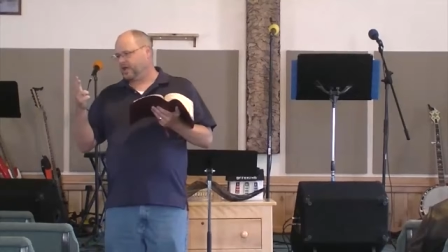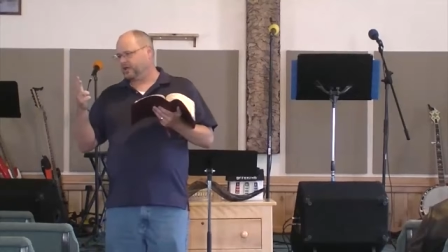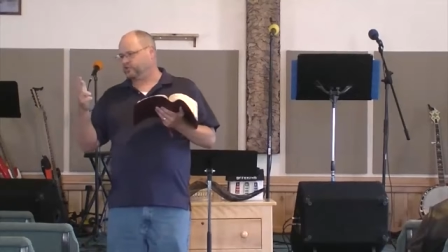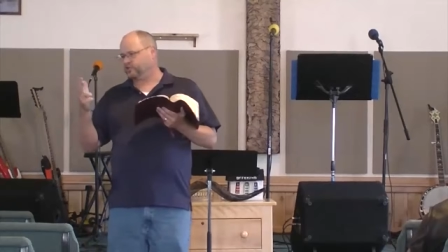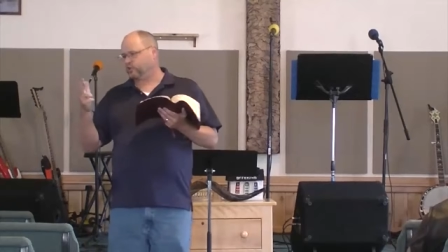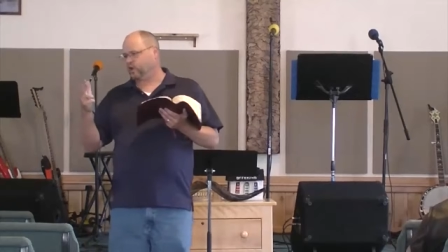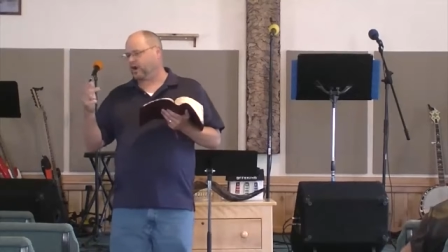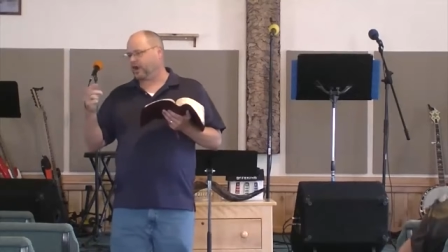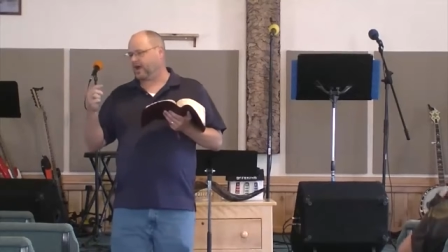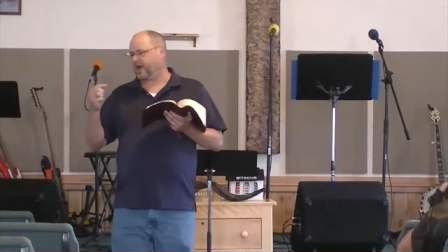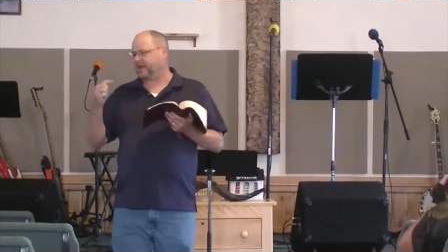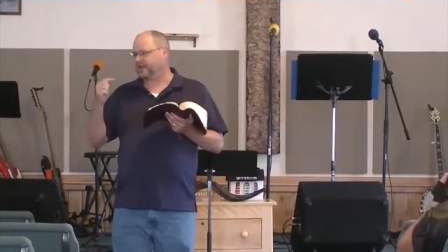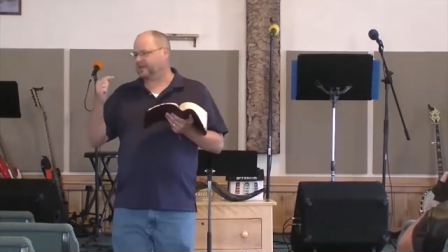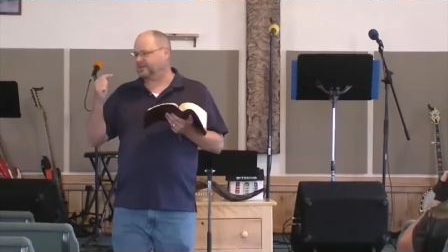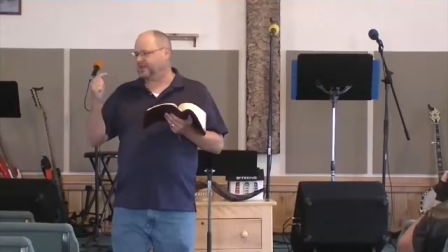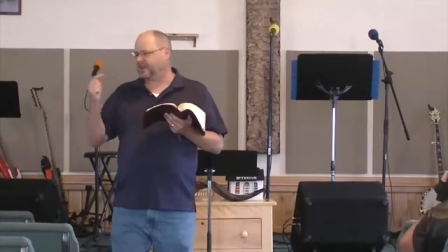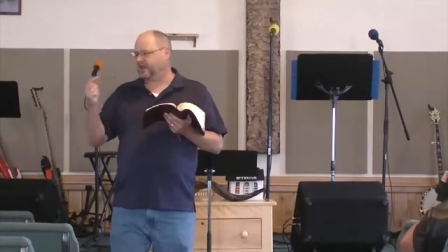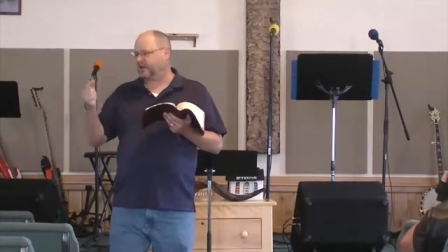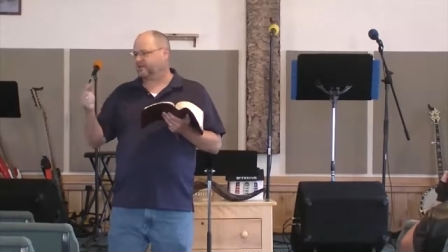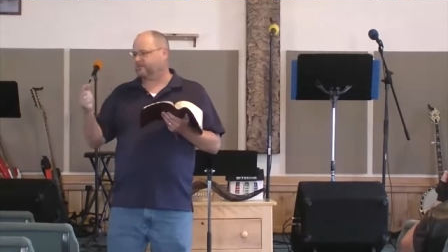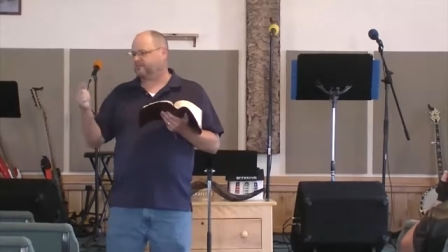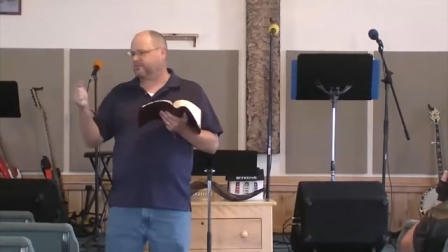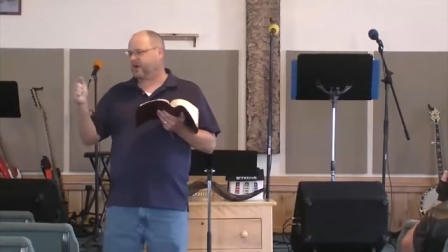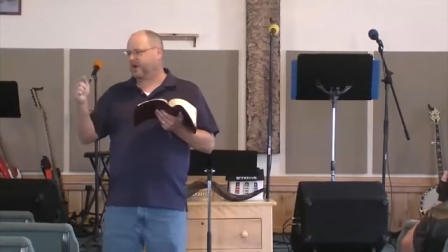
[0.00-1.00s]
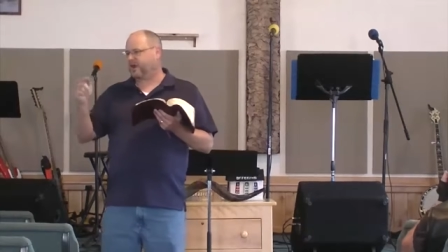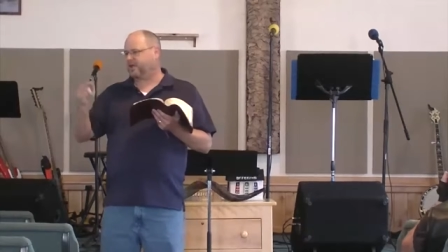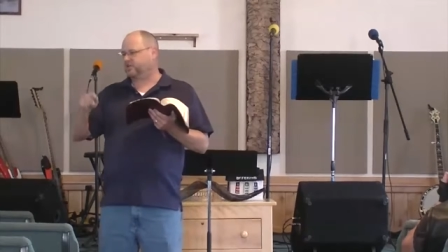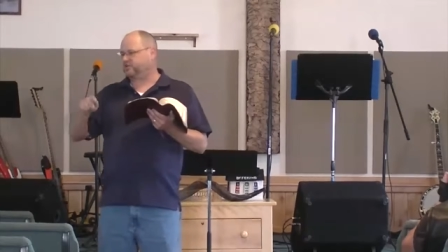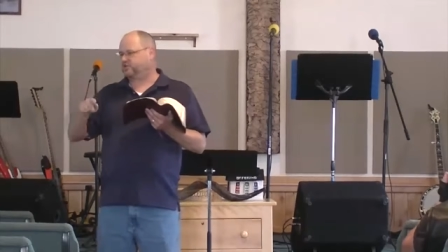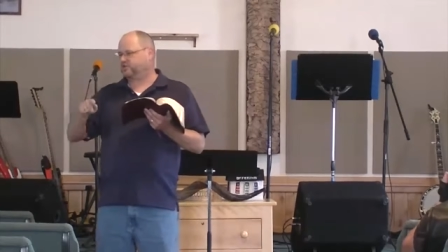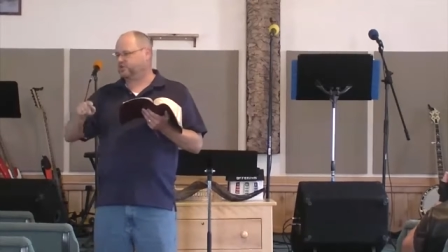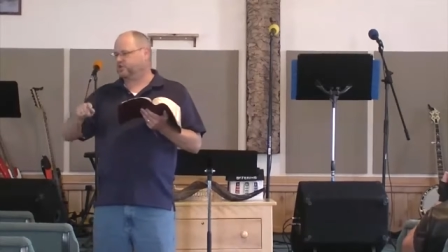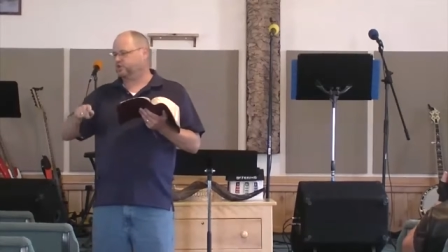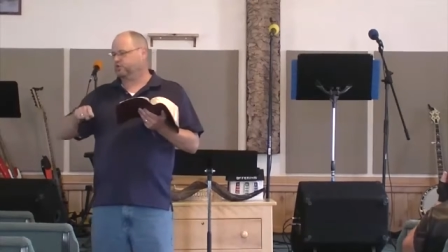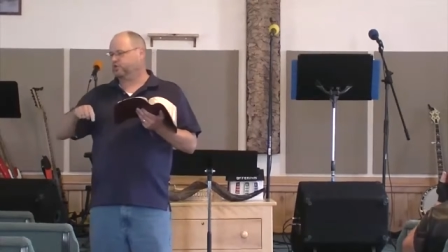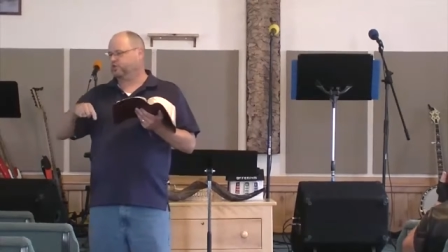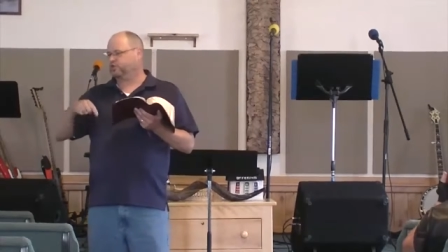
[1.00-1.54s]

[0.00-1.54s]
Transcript: It's what identifies you